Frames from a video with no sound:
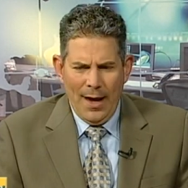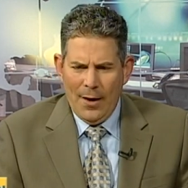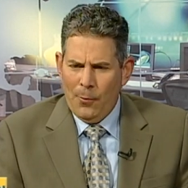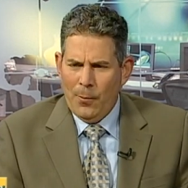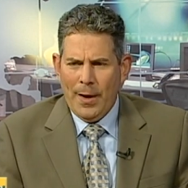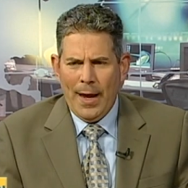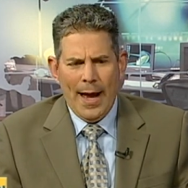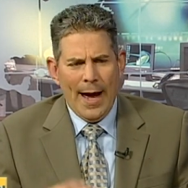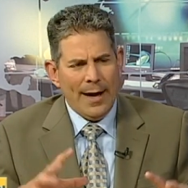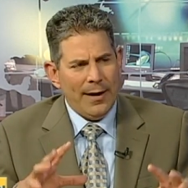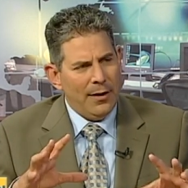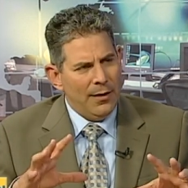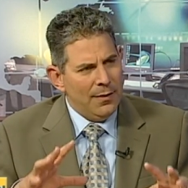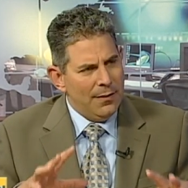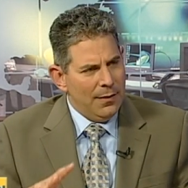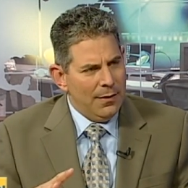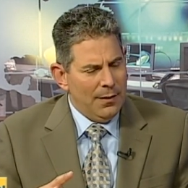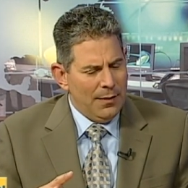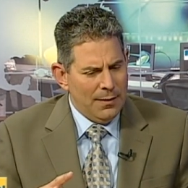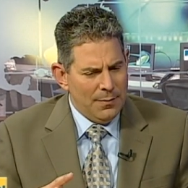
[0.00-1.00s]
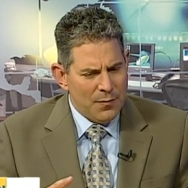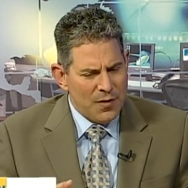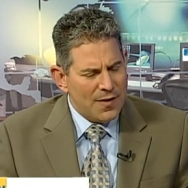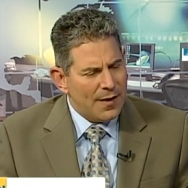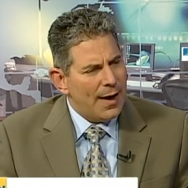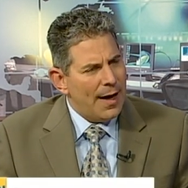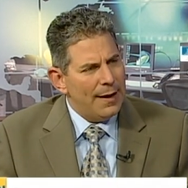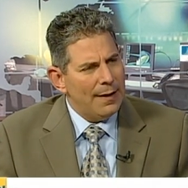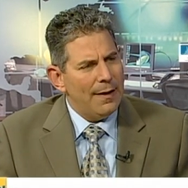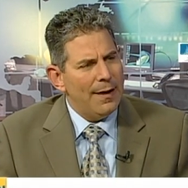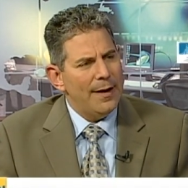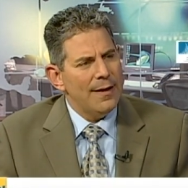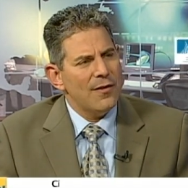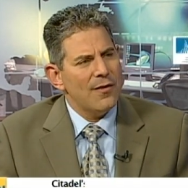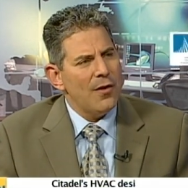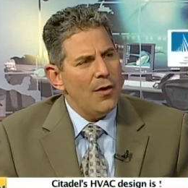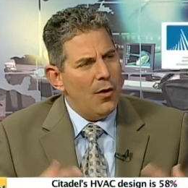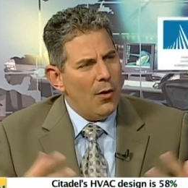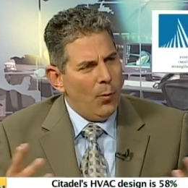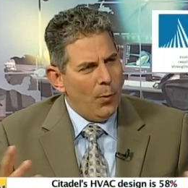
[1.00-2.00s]
we added um, skylights.
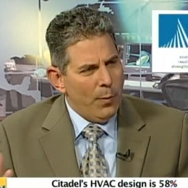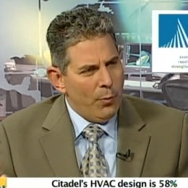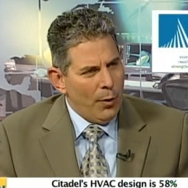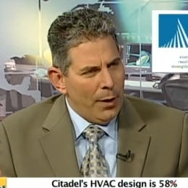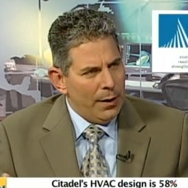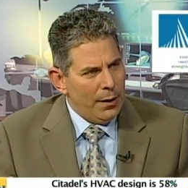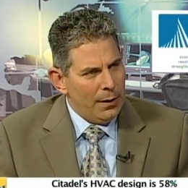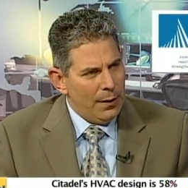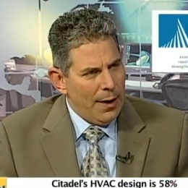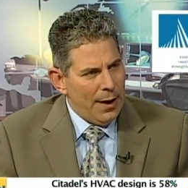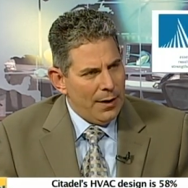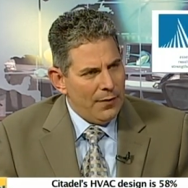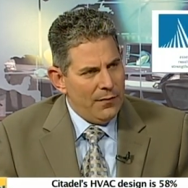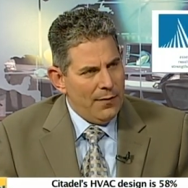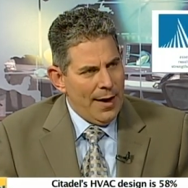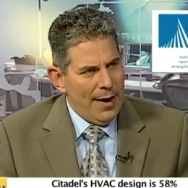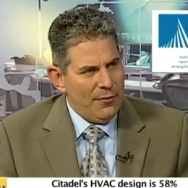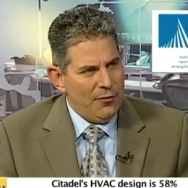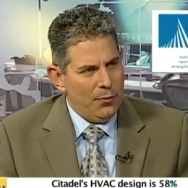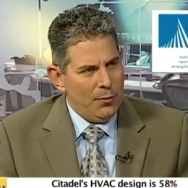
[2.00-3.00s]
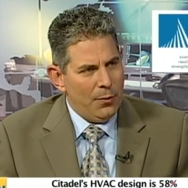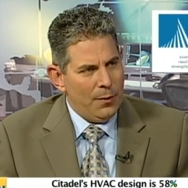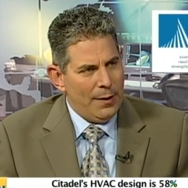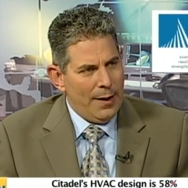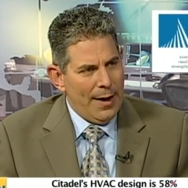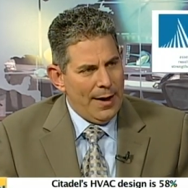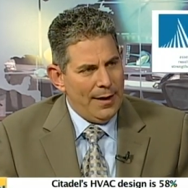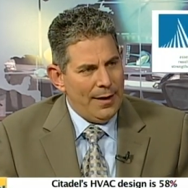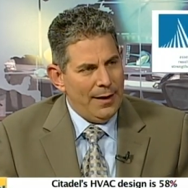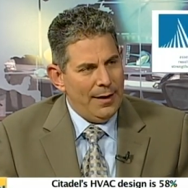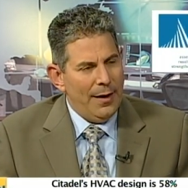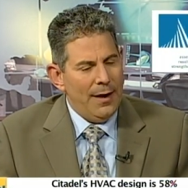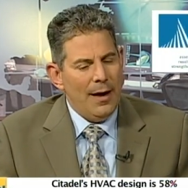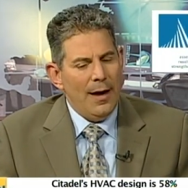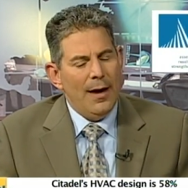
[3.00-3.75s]
We brought in a lot of natural lighting.